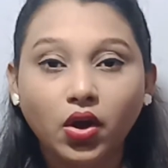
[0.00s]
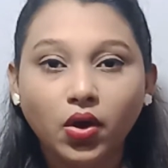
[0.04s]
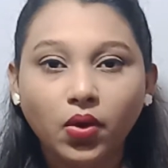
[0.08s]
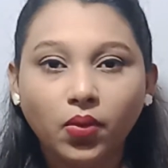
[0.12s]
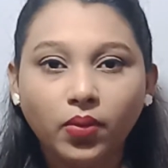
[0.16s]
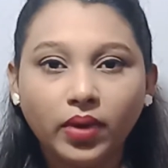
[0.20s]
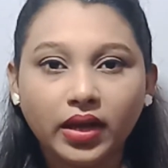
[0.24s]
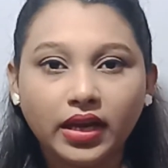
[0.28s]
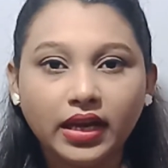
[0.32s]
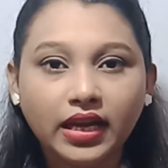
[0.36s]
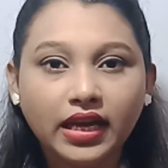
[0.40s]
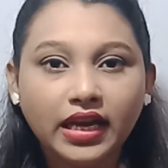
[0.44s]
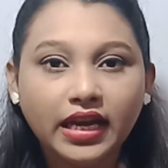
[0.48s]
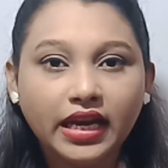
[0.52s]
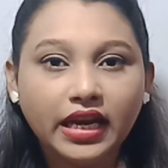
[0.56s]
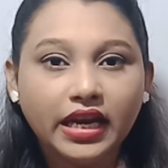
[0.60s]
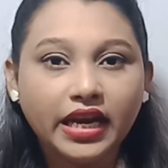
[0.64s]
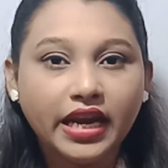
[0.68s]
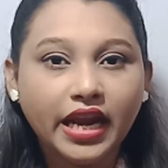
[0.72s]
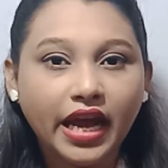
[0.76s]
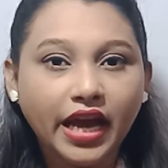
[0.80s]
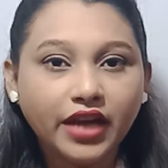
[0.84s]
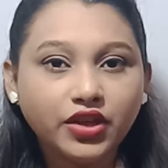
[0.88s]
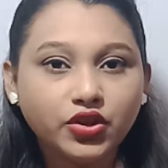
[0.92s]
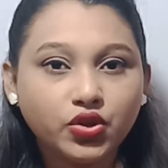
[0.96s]
Well,
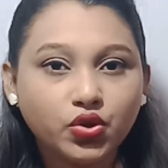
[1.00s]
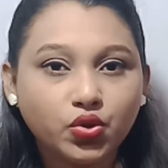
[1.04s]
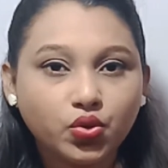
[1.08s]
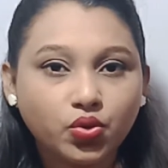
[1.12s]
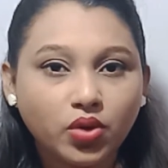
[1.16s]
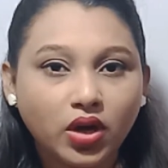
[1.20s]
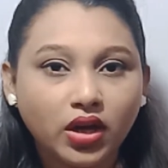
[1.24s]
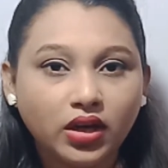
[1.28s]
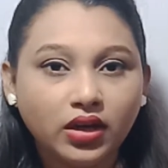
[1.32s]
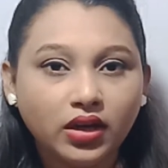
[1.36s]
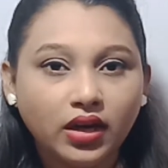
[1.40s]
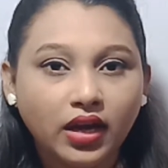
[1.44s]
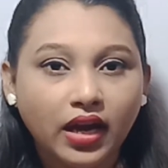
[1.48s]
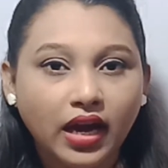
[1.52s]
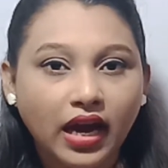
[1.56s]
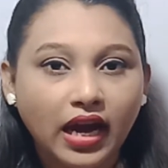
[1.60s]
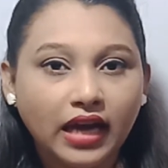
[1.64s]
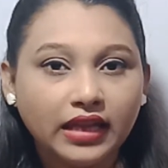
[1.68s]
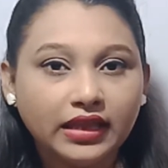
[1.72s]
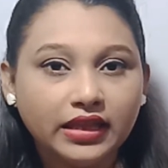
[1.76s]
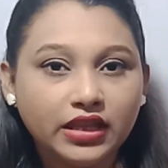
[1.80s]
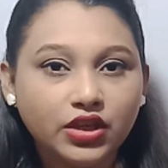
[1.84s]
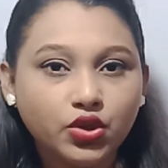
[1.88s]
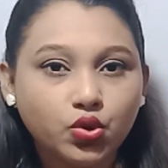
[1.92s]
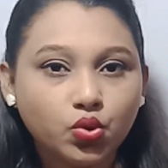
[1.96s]
next one,
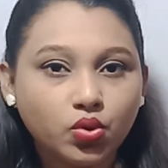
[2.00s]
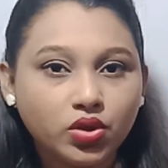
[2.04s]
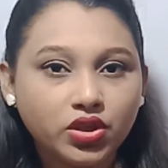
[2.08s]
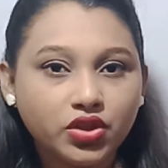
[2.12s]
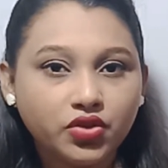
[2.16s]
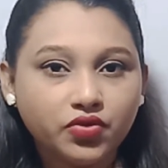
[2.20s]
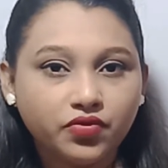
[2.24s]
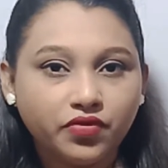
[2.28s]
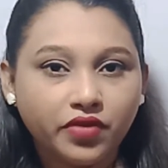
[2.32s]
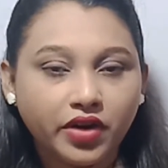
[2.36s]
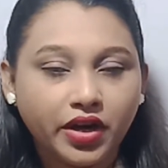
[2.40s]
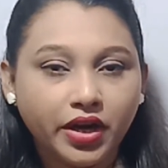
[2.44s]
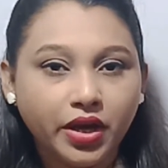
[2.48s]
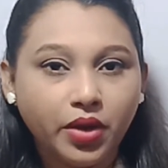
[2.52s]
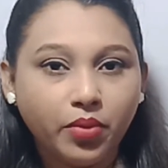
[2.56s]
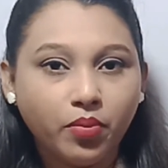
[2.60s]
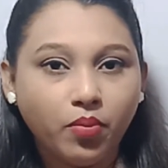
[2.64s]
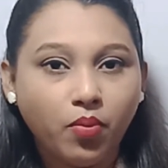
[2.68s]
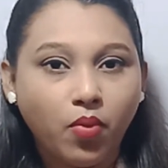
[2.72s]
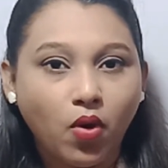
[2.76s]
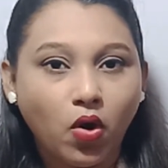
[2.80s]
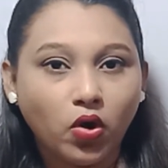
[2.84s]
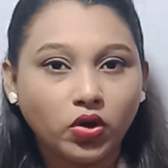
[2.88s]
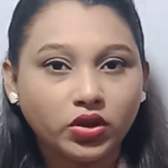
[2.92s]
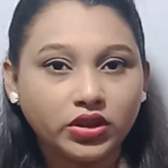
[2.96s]
and this one is very
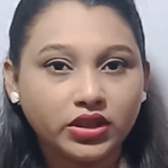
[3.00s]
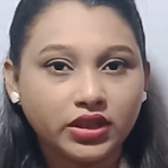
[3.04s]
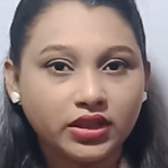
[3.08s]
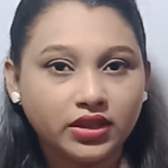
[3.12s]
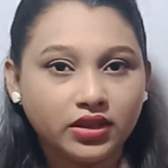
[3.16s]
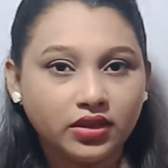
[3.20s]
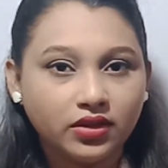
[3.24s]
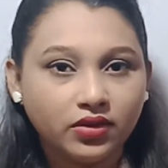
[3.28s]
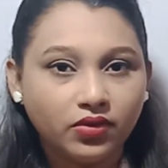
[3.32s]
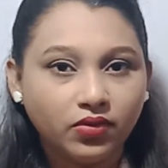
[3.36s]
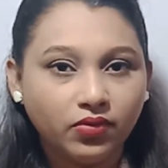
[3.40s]
important.